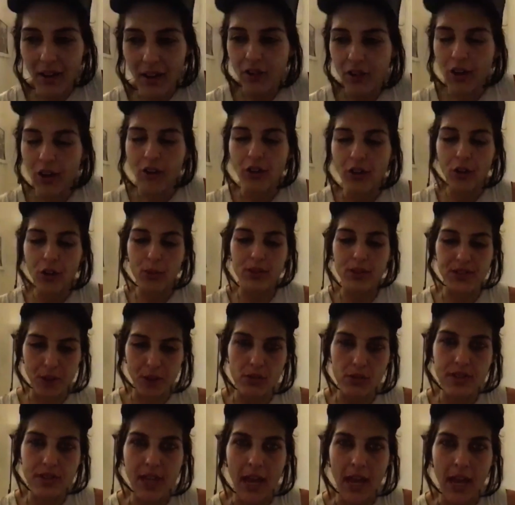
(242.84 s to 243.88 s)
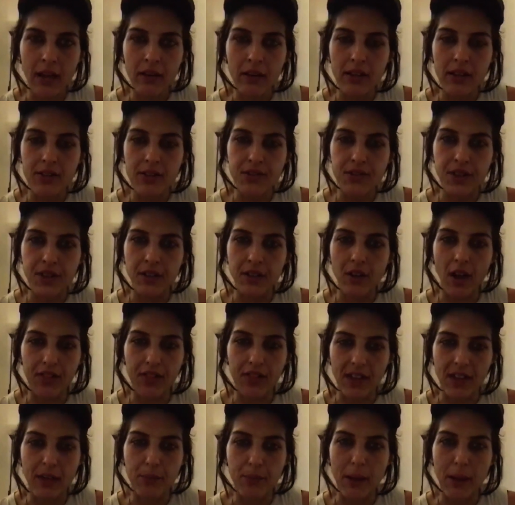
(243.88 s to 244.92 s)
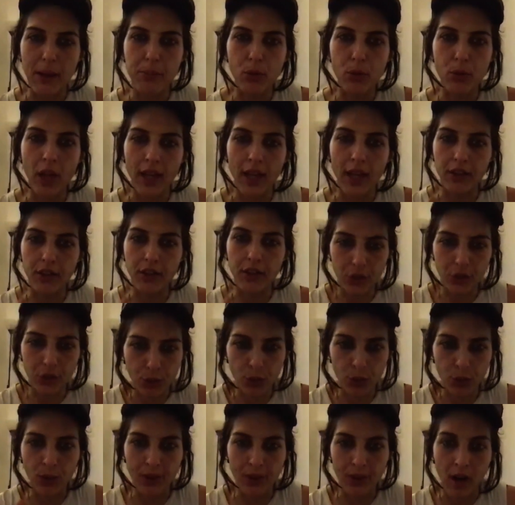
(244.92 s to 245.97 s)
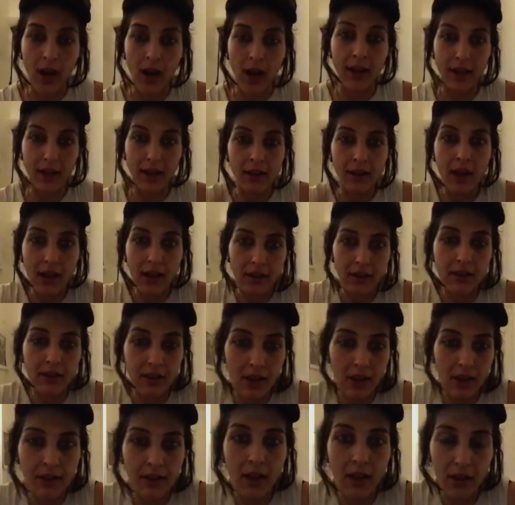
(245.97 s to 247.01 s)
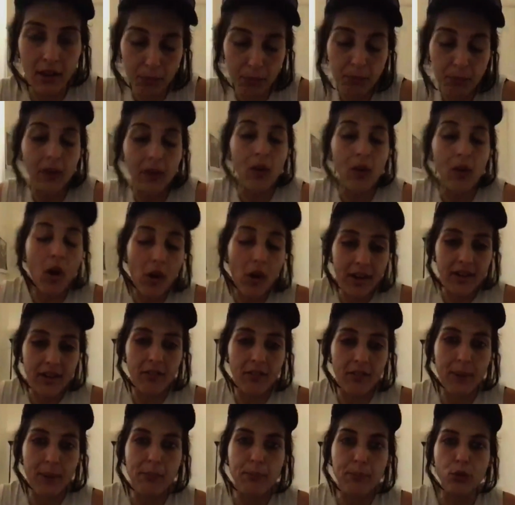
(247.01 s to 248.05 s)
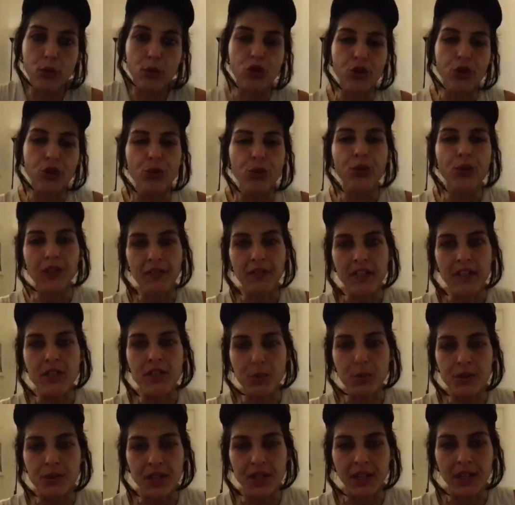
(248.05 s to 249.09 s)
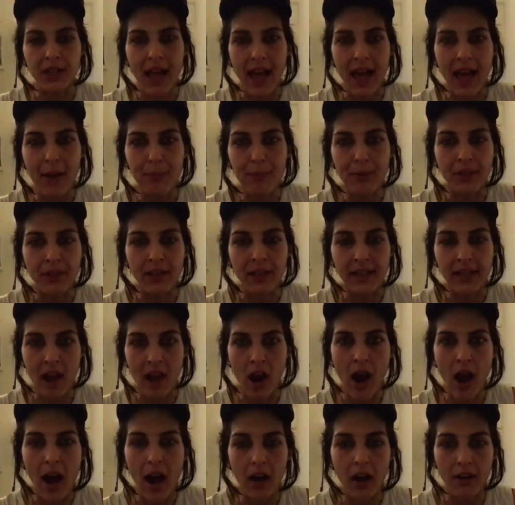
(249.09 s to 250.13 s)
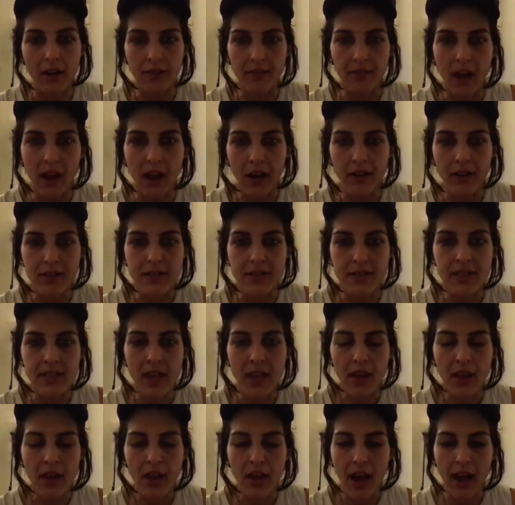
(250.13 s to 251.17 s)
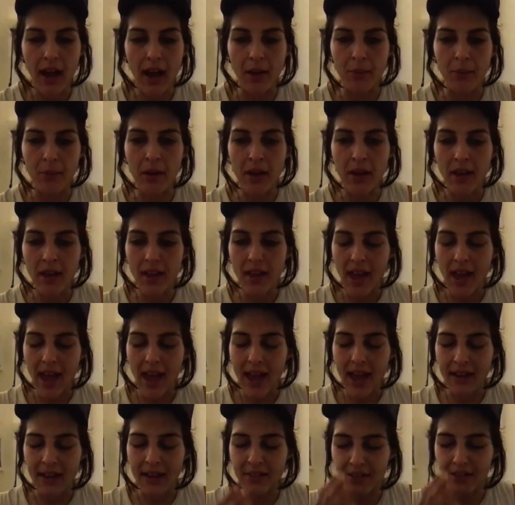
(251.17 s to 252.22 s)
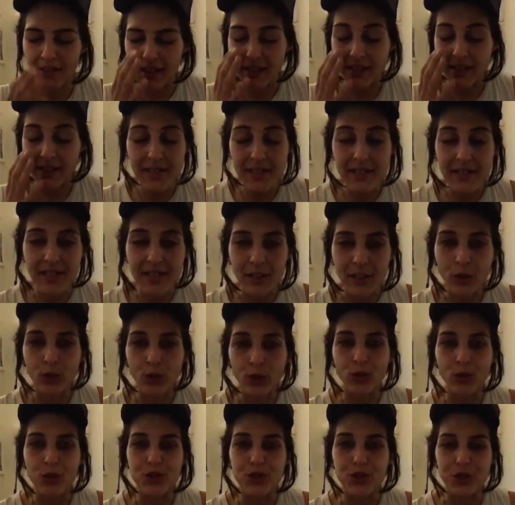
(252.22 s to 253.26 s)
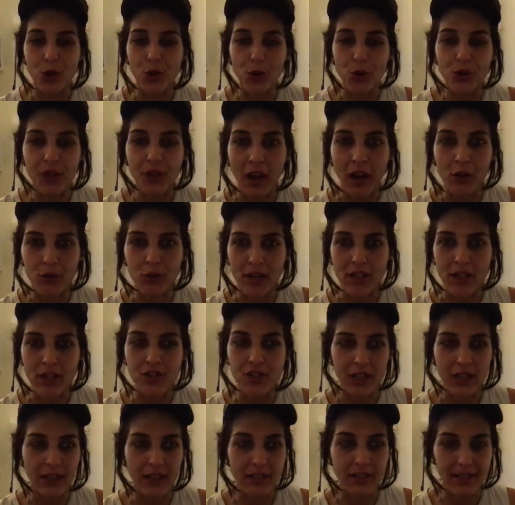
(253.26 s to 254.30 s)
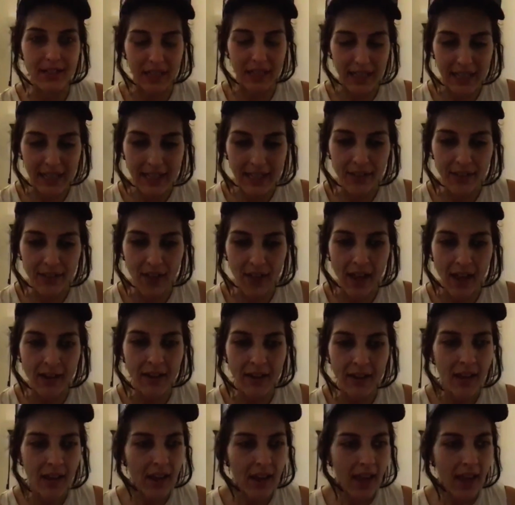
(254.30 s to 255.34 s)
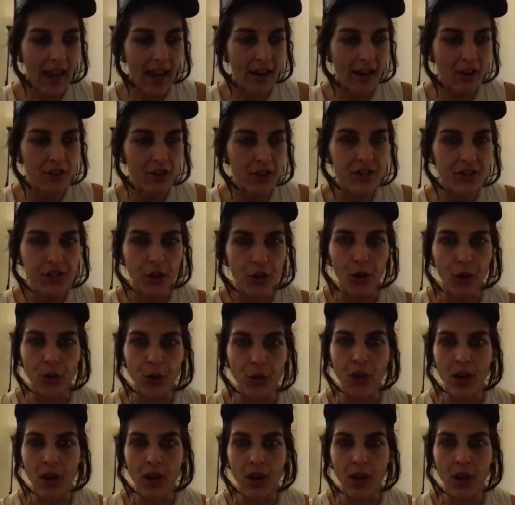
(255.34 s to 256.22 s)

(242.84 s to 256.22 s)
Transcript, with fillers: know what's so sad is that I think people like you and I and, and, a, and a minority of people knew that this was going to happen in our heart of hearts, um, and it's still so gut-wrenching to hear that. And I just go,